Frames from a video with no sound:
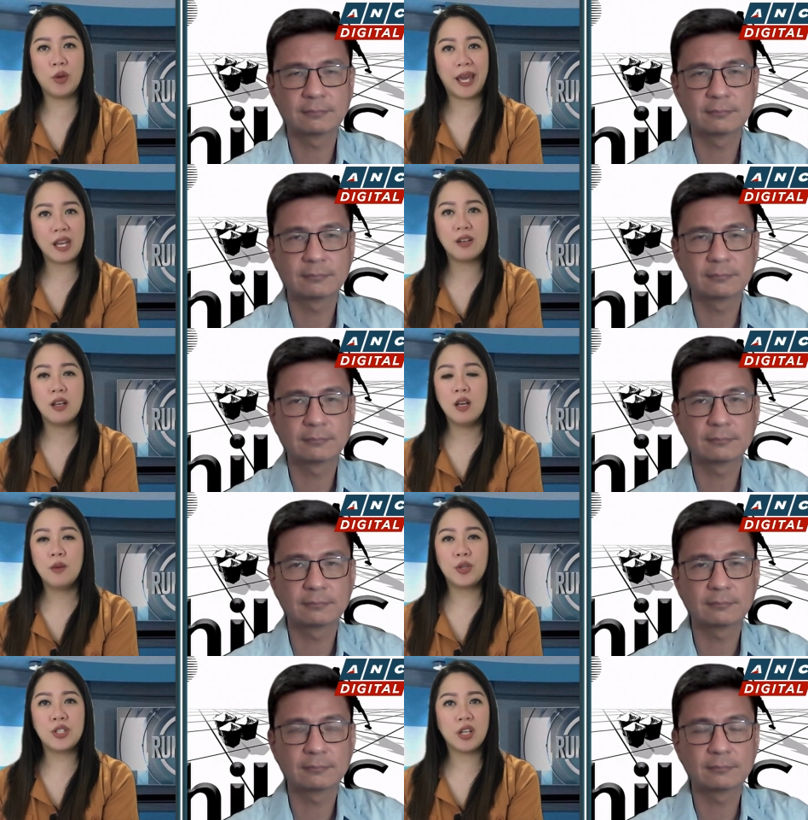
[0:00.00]
Speaker 1: aid
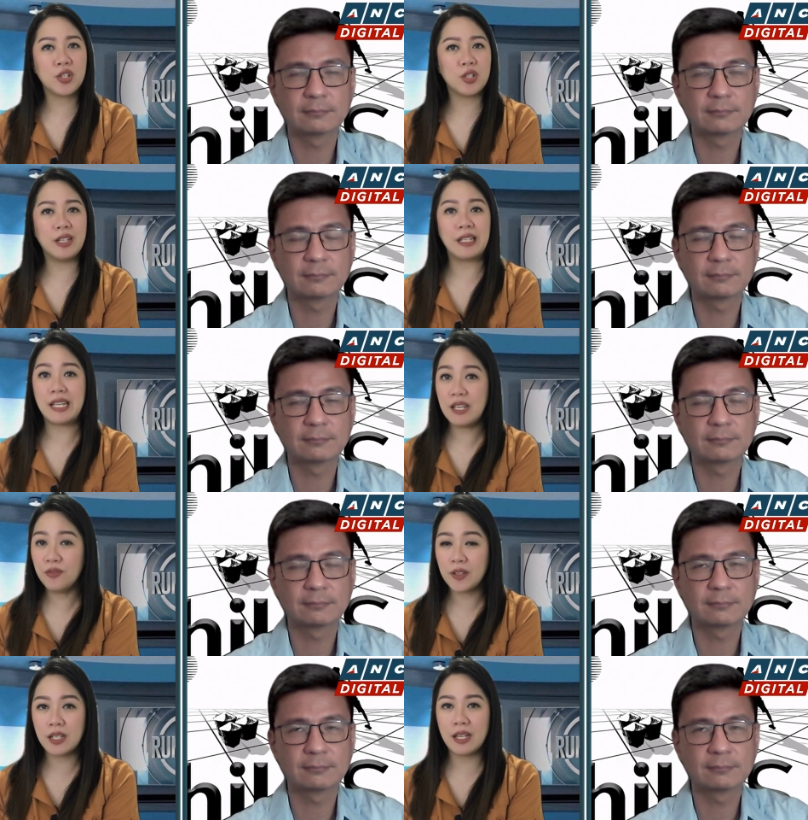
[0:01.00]
production and
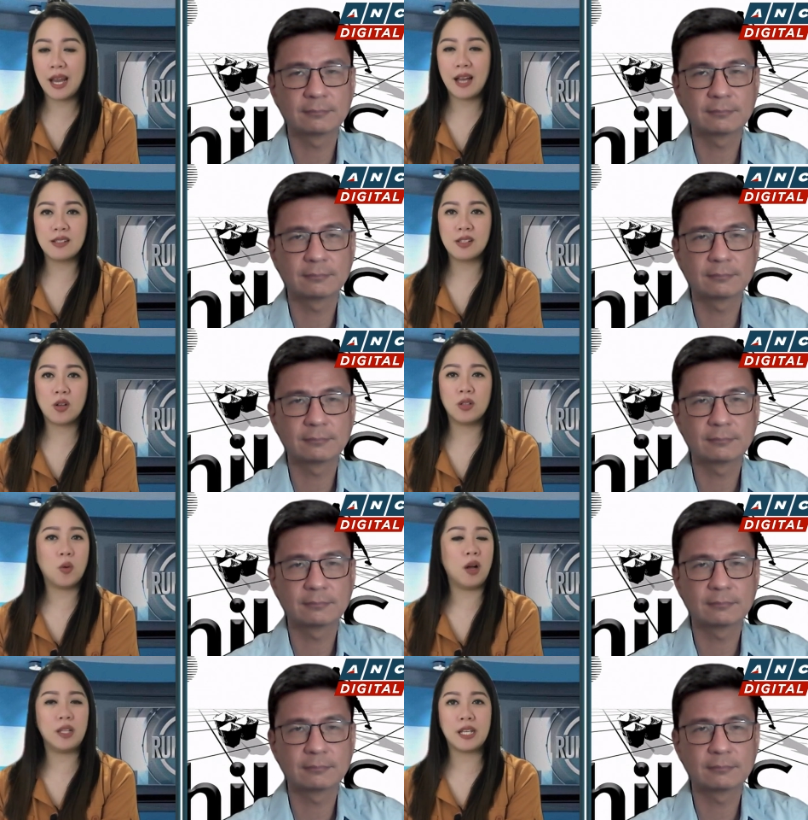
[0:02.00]
even enhance salt
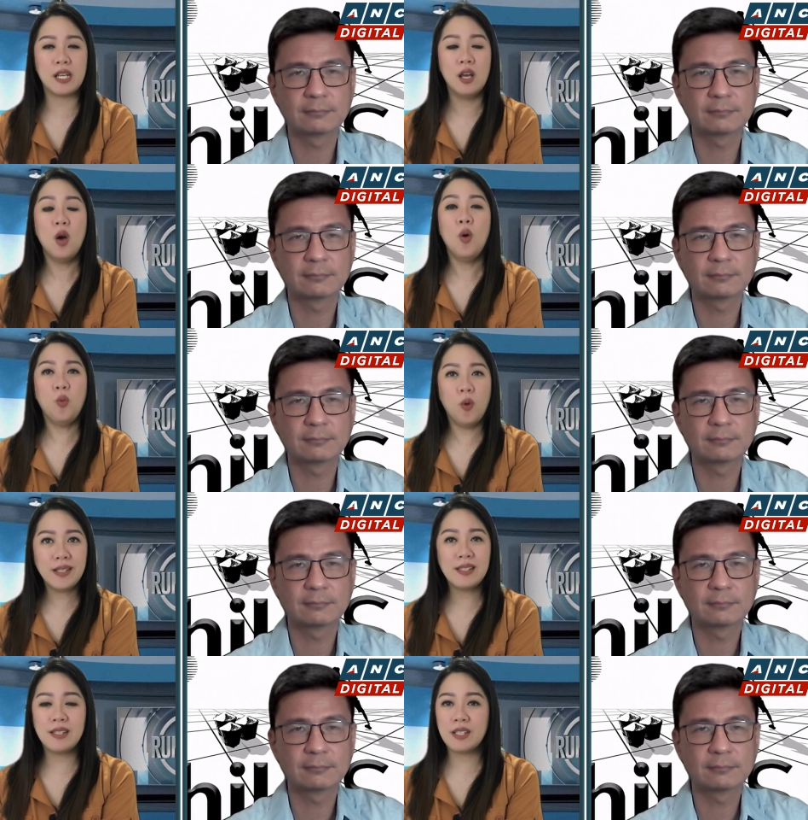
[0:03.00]
quality. Was
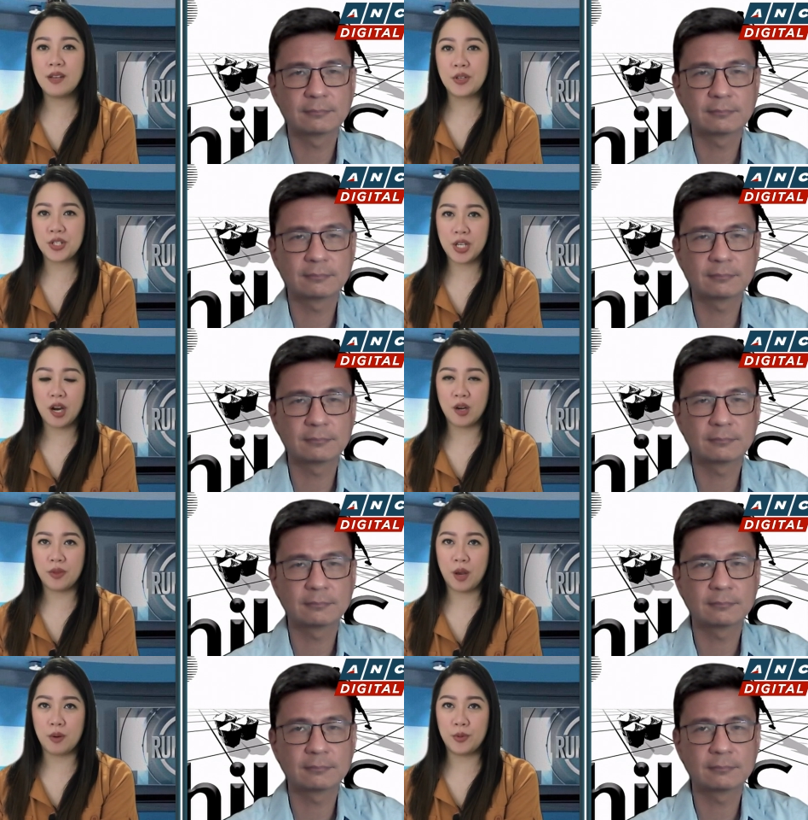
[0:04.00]
this ever shared with
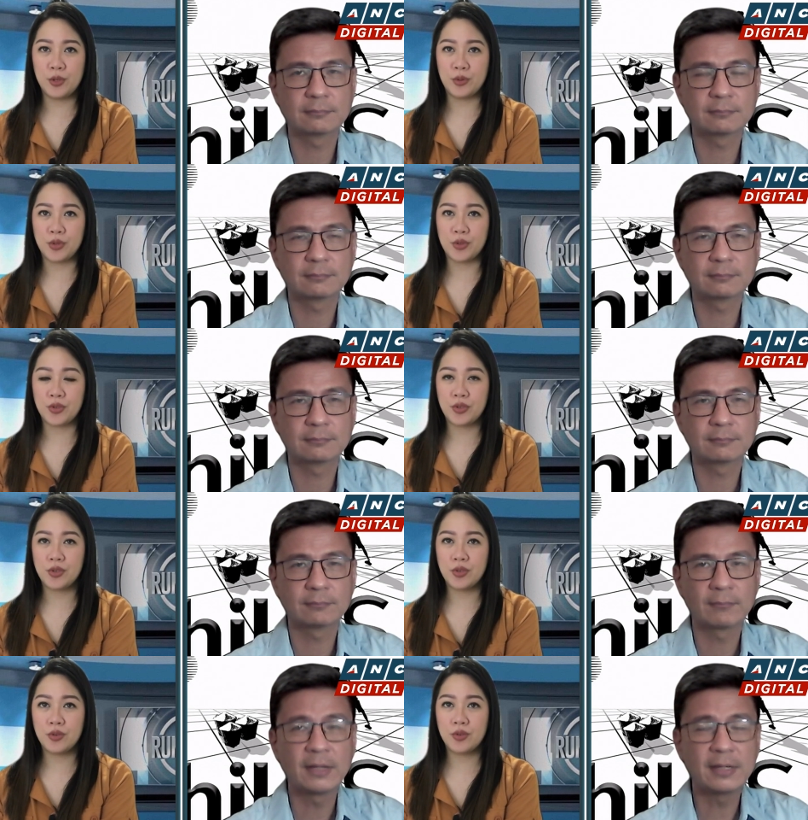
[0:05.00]
our producers?
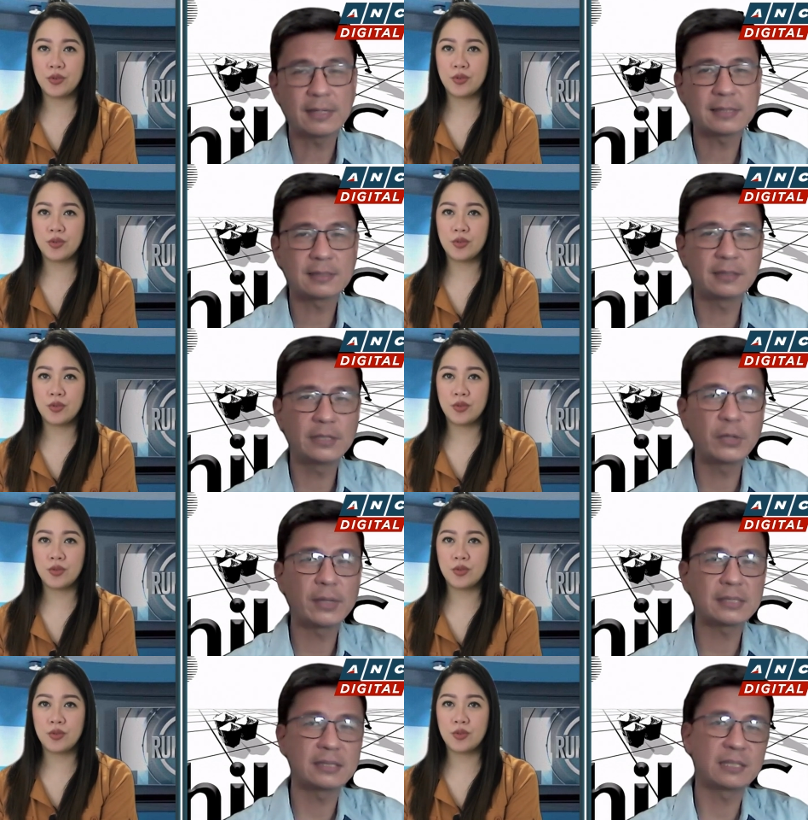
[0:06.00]
Speaker 2: Yes, the
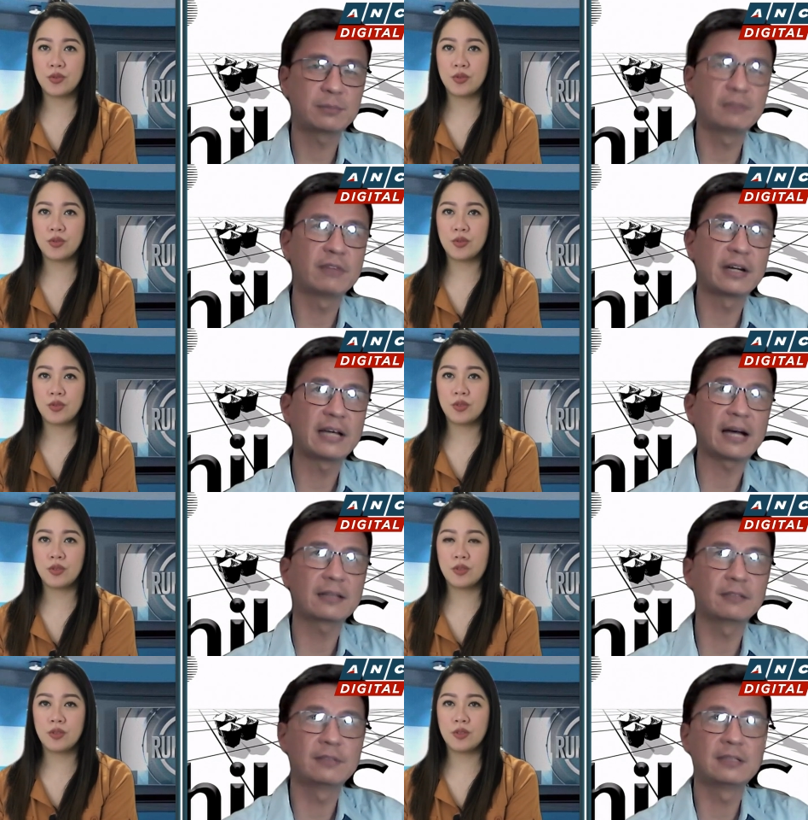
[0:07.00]
DOST has been very
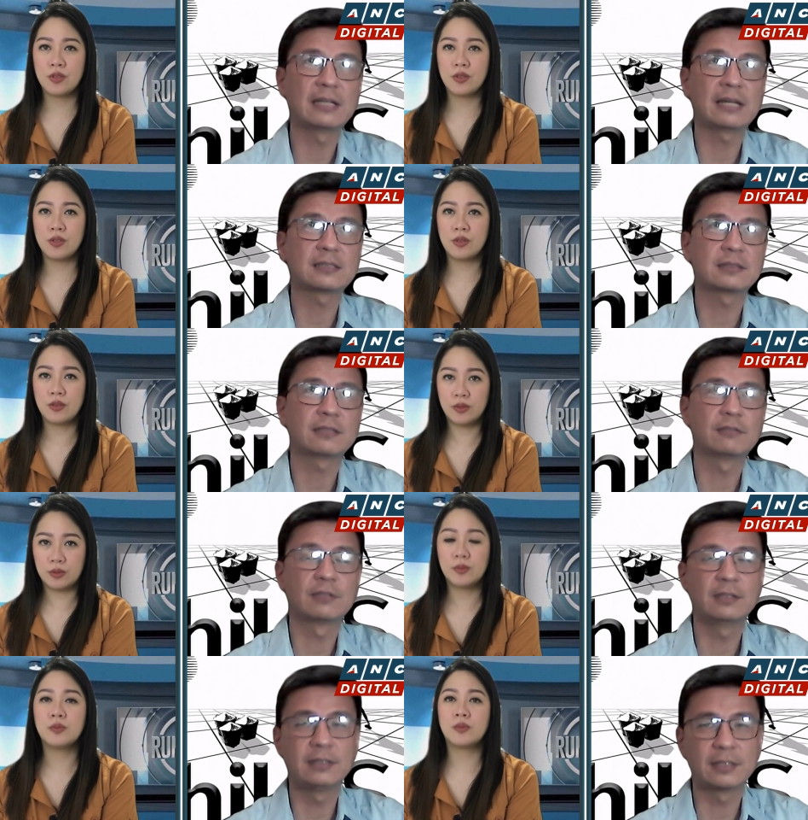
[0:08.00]
active in the last several
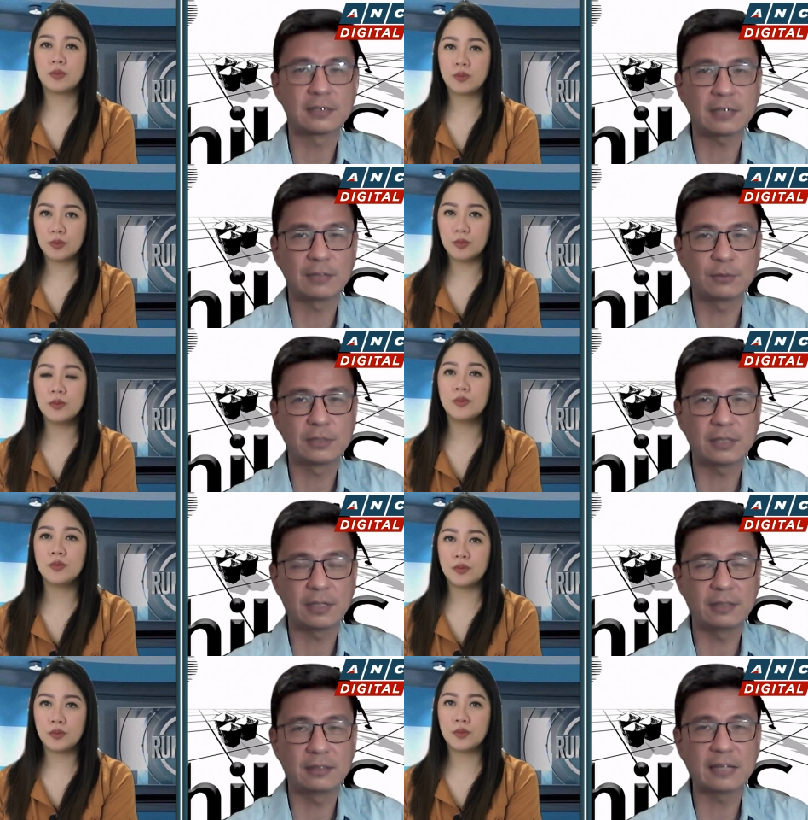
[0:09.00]
years. I would say
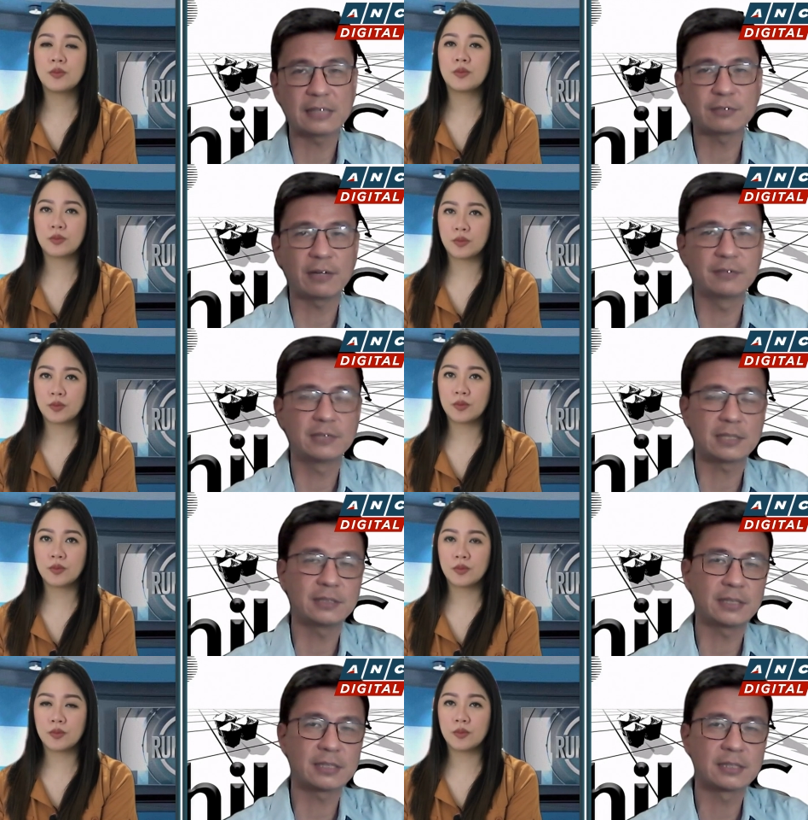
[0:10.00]
in the last five, six
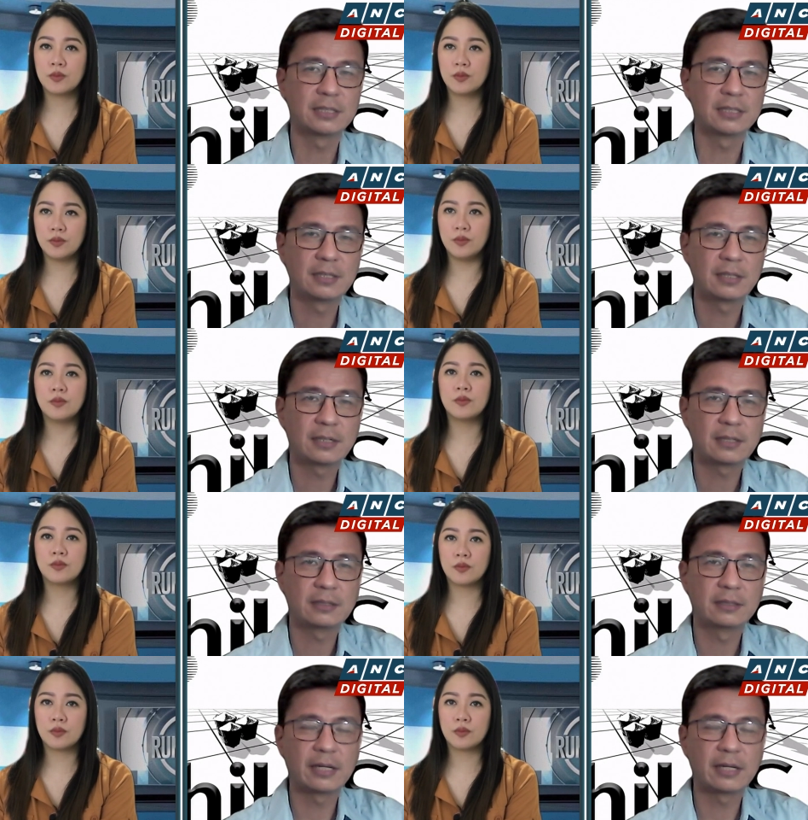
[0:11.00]
years, hmm. they